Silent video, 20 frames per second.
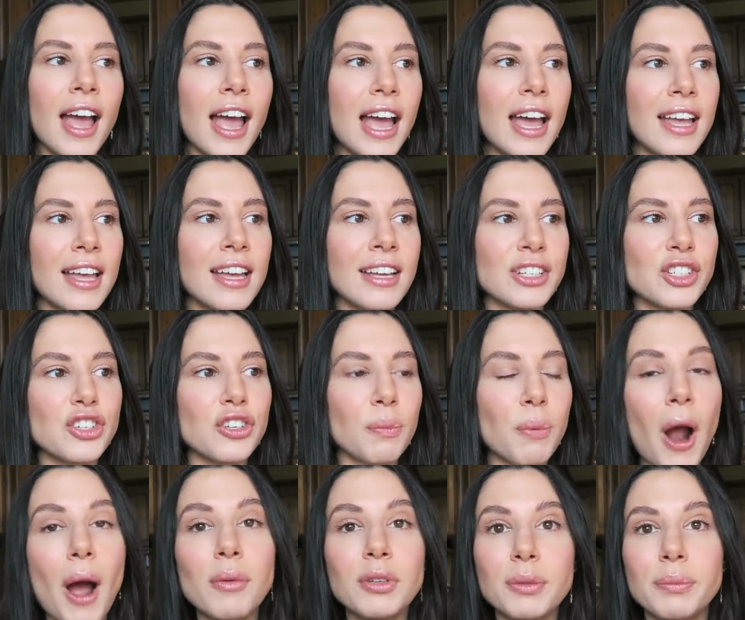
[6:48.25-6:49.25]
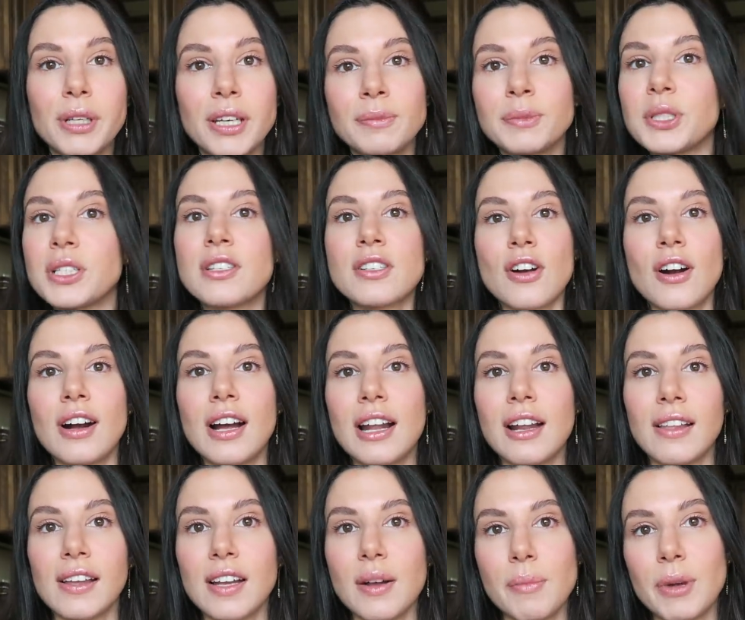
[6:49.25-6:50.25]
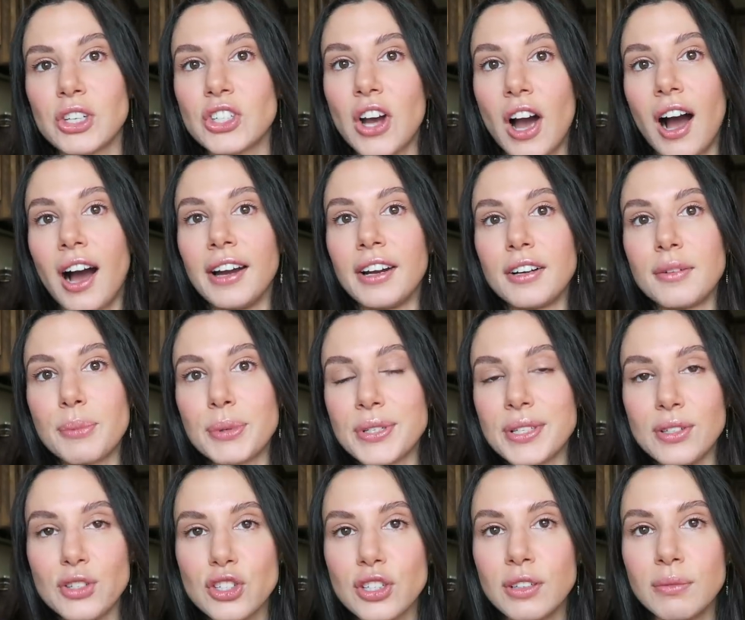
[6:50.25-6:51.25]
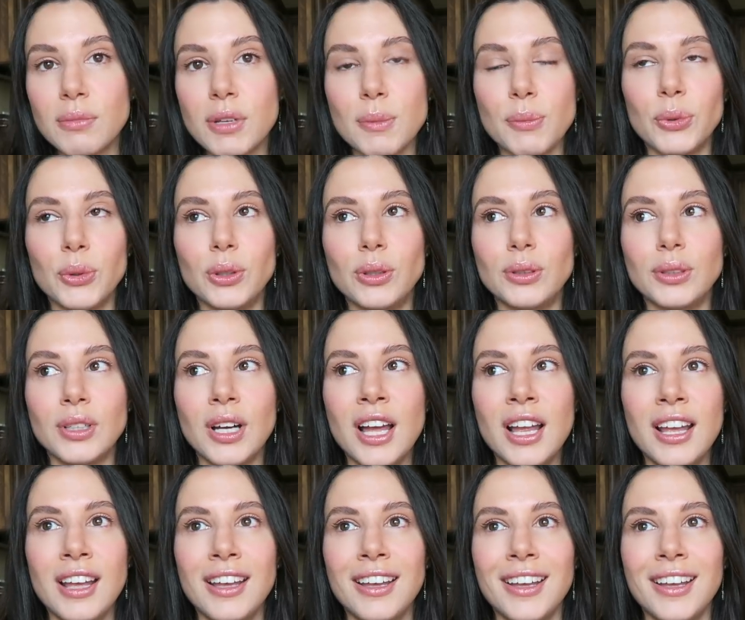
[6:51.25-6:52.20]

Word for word: And you'll probably be able to start at like a much higher position. People,